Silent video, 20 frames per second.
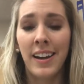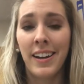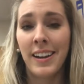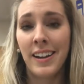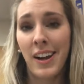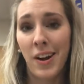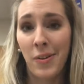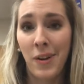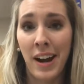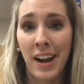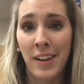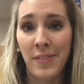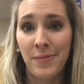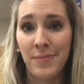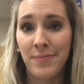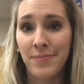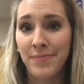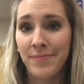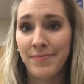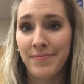You know what?
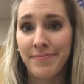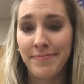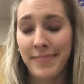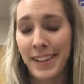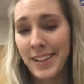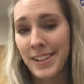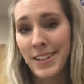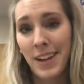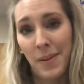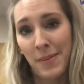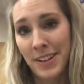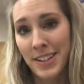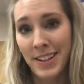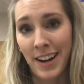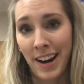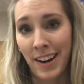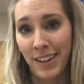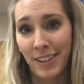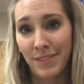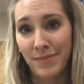That's not my
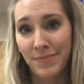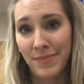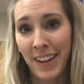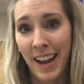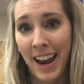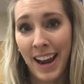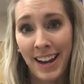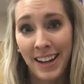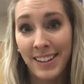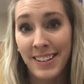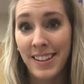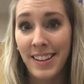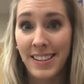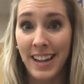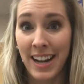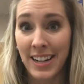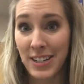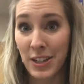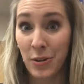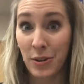style, and
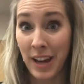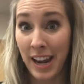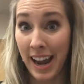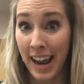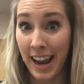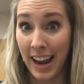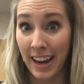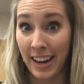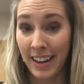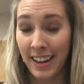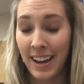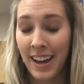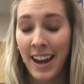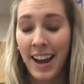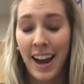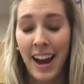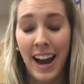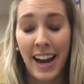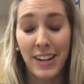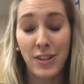that's okay.
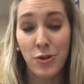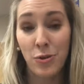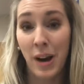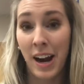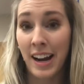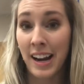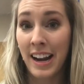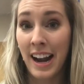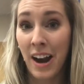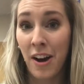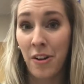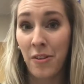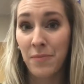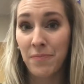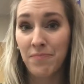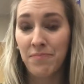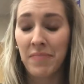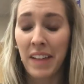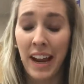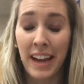I tried it
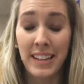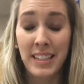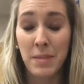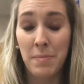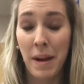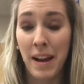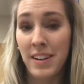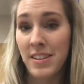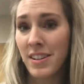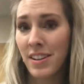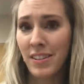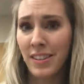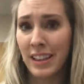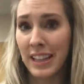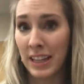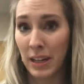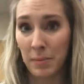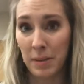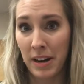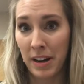out. I spent a
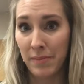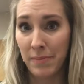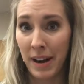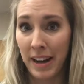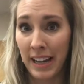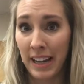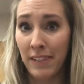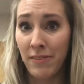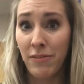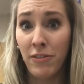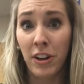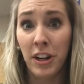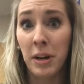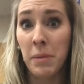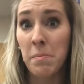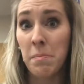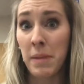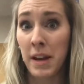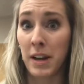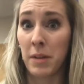little bit of money,
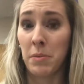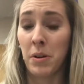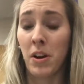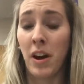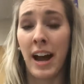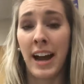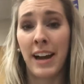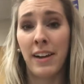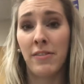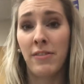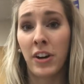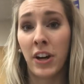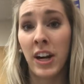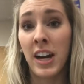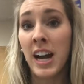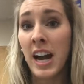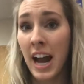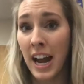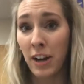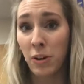very minimal. I had
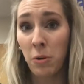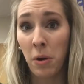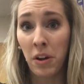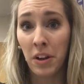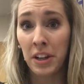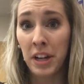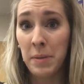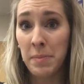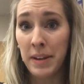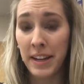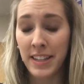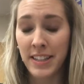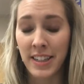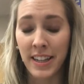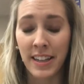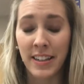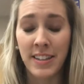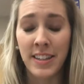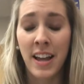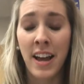very high quality
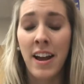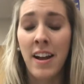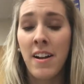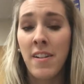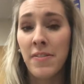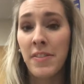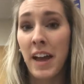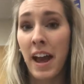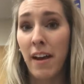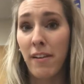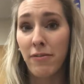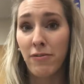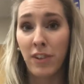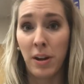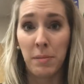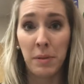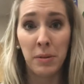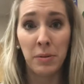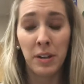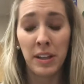pieces that
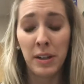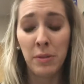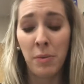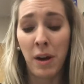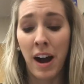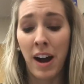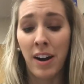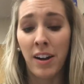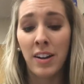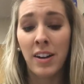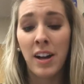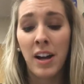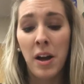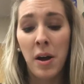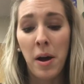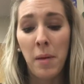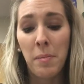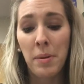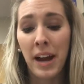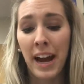fit me really well,
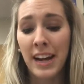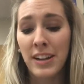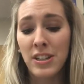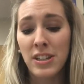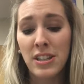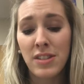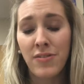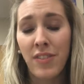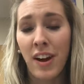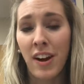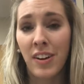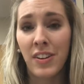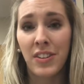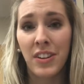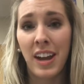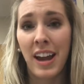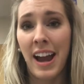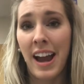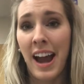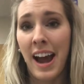but I just
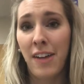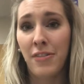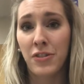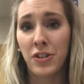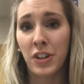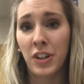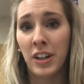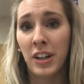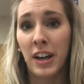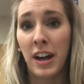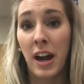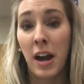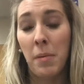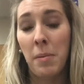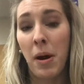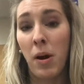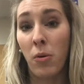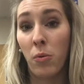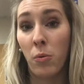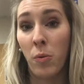felt after
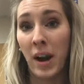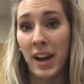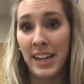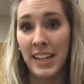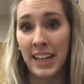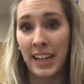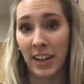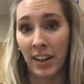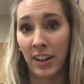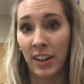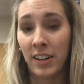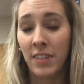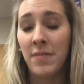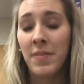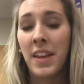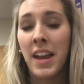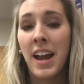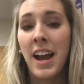about one year,